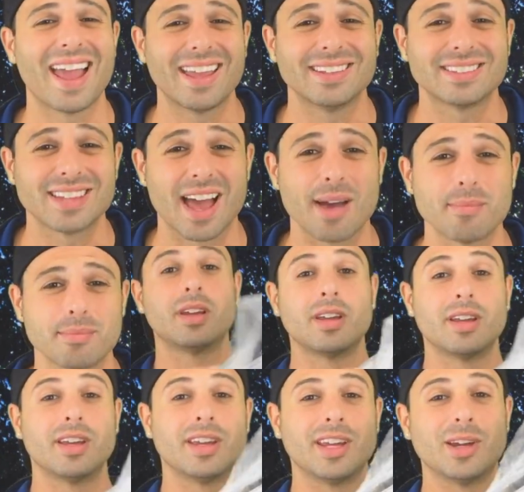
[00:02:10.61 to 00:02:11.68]
ASAP.
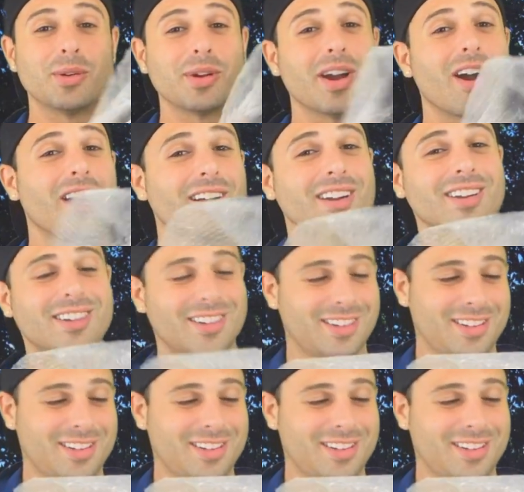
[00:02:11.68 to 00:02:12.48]
Here we are.